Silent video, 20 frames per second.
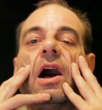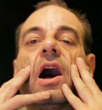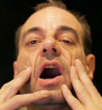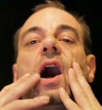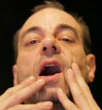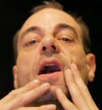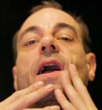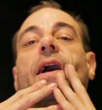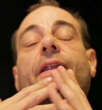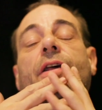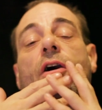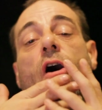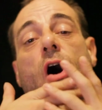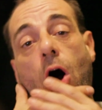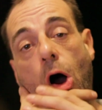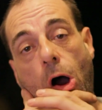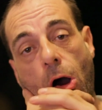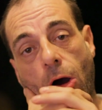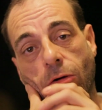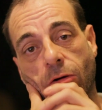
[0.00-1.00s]
I had a
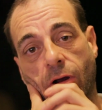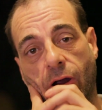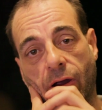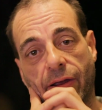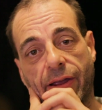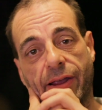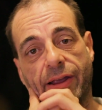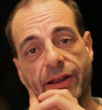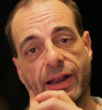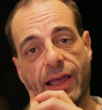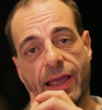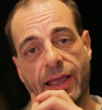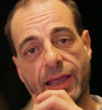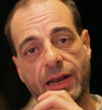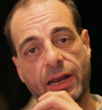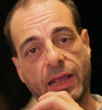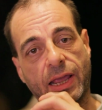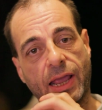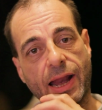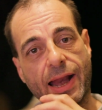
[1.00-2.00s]
horror in
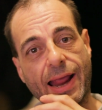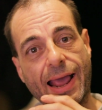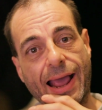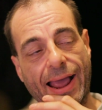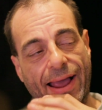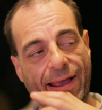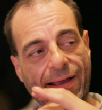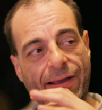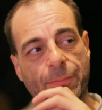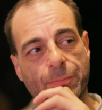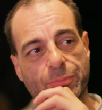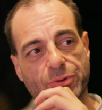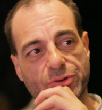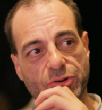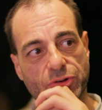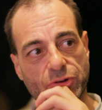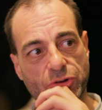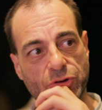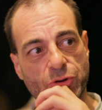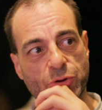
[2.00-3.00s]
A&E, an
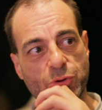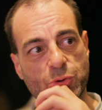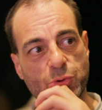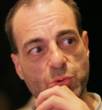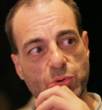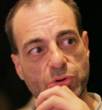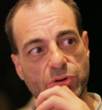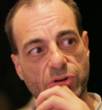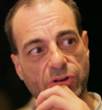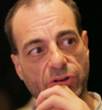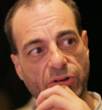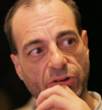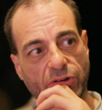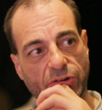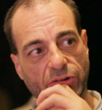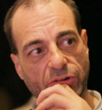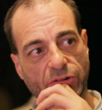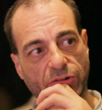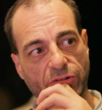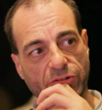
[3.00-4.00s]
absolute
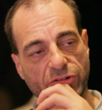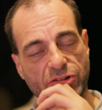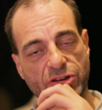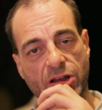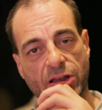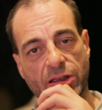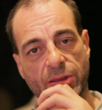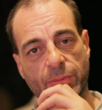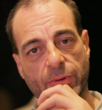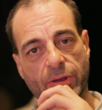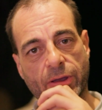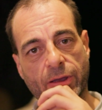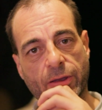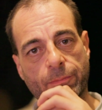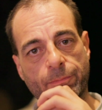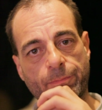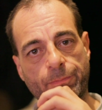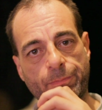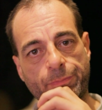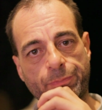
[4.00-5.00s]
nightmare,
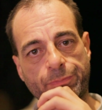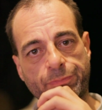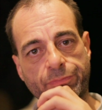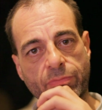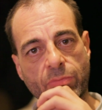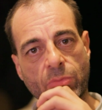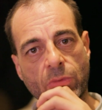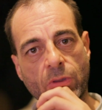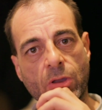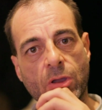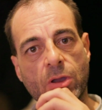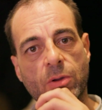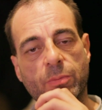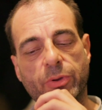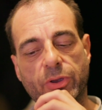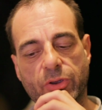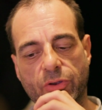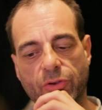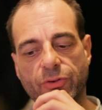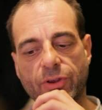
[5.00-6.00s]

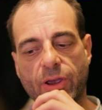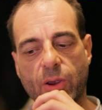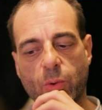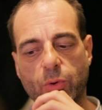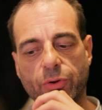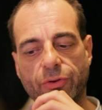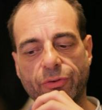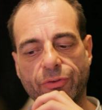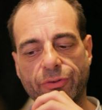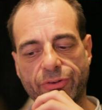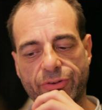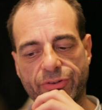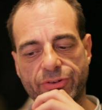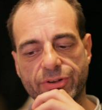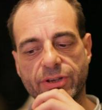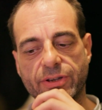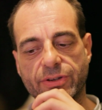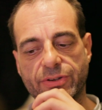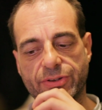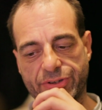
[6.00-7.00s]
because I wouldn't
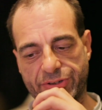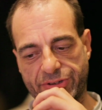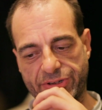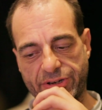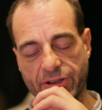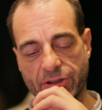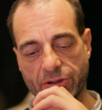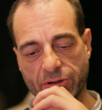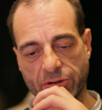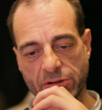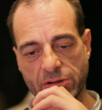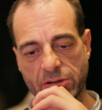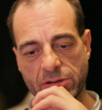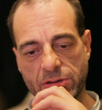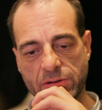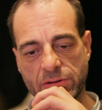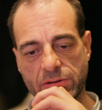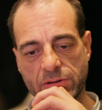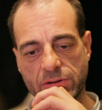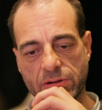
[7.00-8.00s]
sit still.
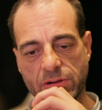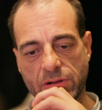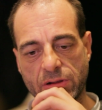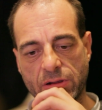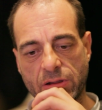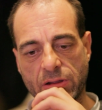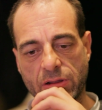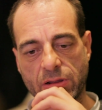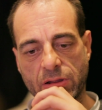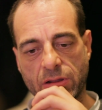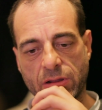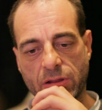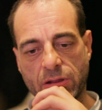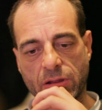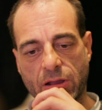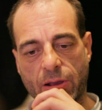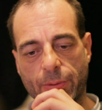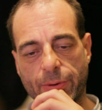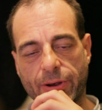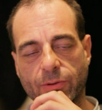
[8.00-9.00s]

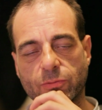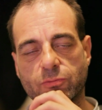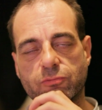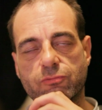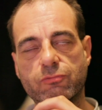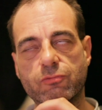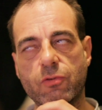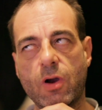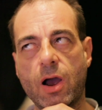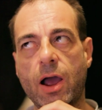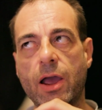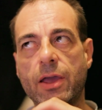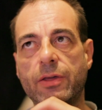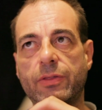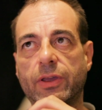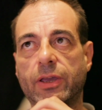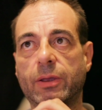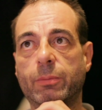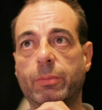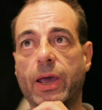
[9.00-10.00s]
I mean, I was
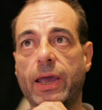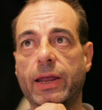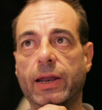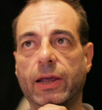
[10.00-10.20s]
writhing in pain.